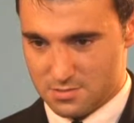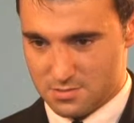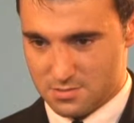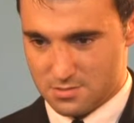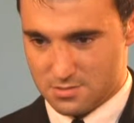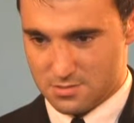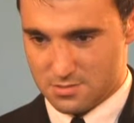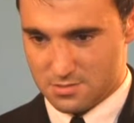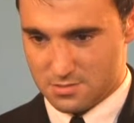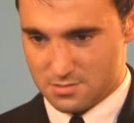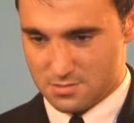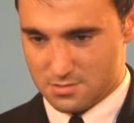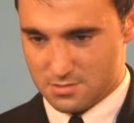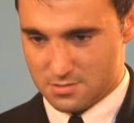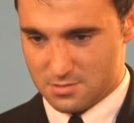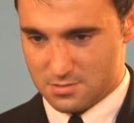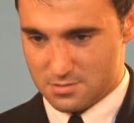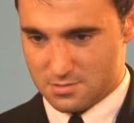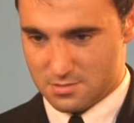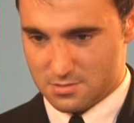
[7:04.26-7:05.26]

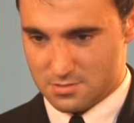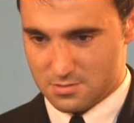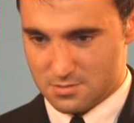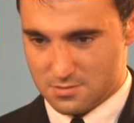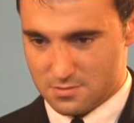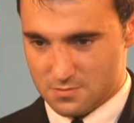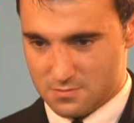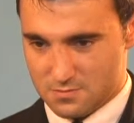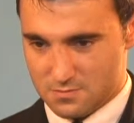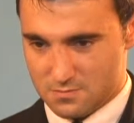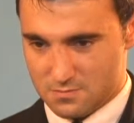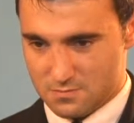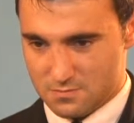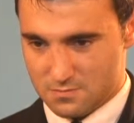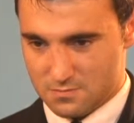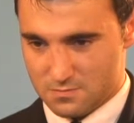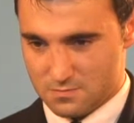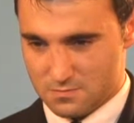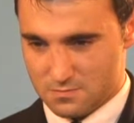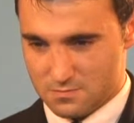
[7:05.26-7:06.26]

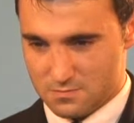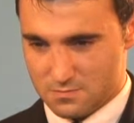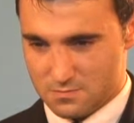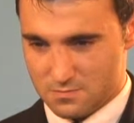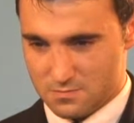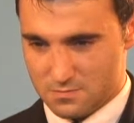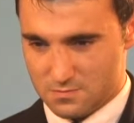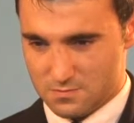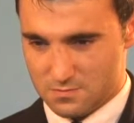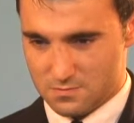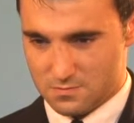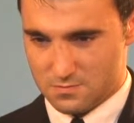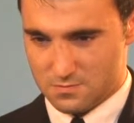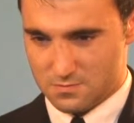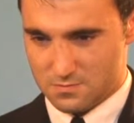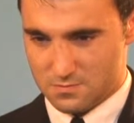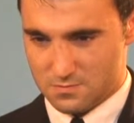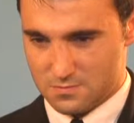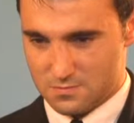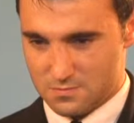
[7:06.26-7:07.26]

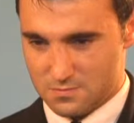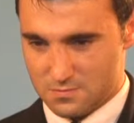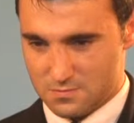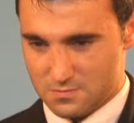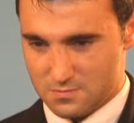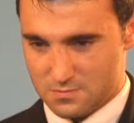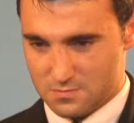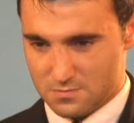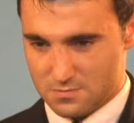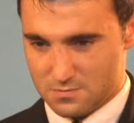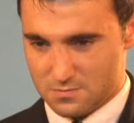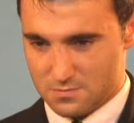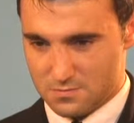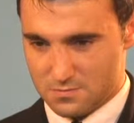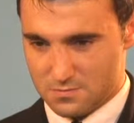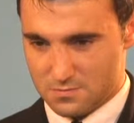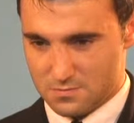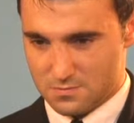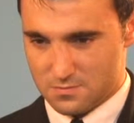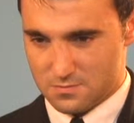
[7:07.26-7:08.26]

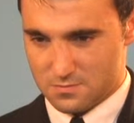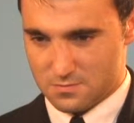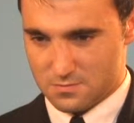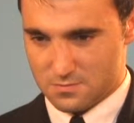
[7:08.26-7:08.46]
(silence)